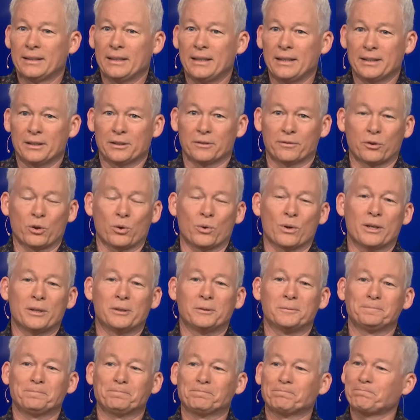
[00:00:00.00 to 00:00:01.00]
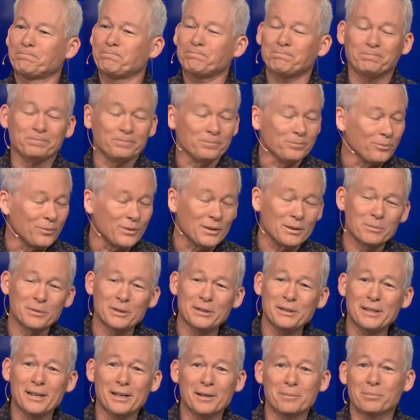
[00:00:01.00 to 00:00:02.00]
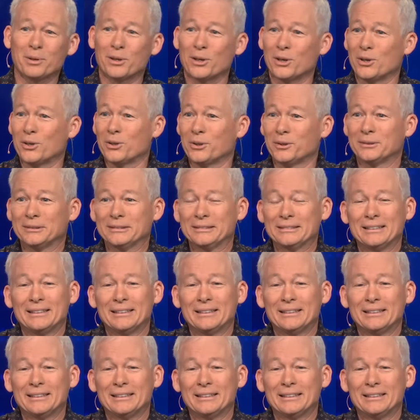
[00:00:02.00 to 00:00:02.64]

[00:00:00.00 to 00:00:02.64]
End of quote. But not Paul.